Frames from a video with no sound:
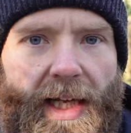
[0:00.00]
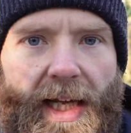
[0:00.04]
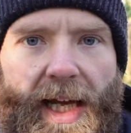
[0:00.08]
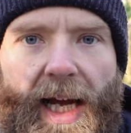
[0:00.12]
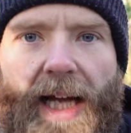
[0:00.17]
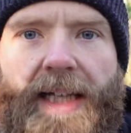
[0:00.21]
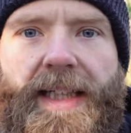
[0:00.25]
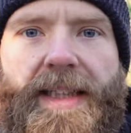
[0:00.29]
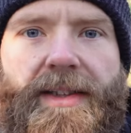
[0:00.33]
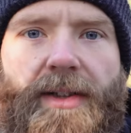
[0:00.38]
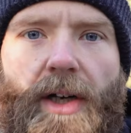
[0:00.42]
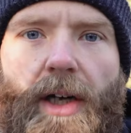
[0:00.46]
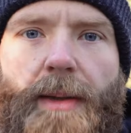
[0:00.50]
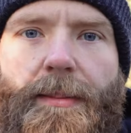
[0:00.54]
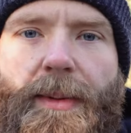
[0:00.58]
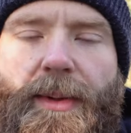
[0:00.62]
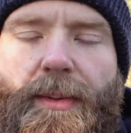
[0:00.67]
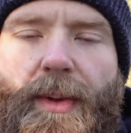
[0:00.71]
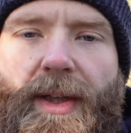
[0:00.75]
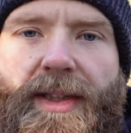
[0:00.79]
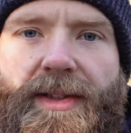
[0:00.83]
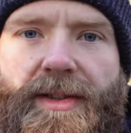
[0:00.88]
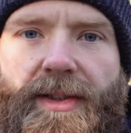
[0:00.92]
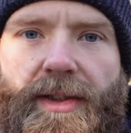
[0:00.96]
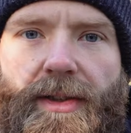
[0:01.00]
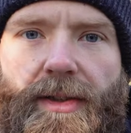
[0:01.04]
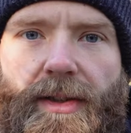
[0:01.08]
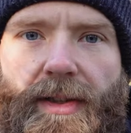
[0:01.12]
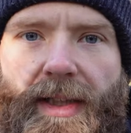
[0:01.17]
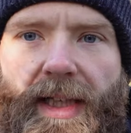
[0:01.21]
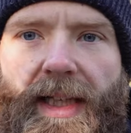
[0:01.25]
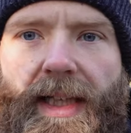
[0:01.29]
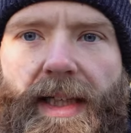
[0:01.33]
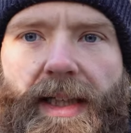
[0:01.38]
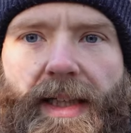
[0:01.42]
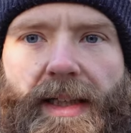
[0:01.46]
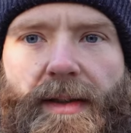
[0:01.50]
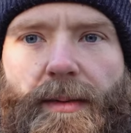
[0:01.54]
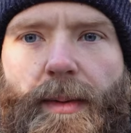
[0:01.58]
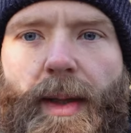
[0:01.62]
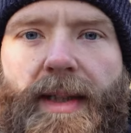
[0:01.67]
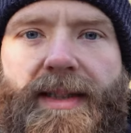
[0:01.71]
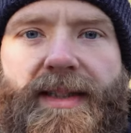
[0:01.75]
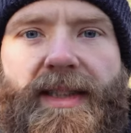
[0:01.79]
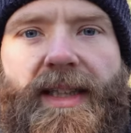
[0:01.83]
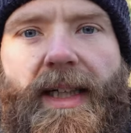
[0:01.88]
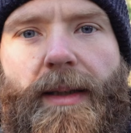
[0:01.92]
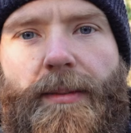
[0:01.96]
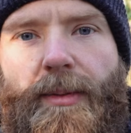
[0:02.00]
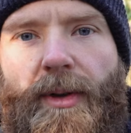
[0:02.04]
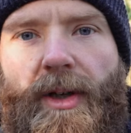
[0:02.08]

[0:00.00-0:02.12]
anytime he went to Weston A.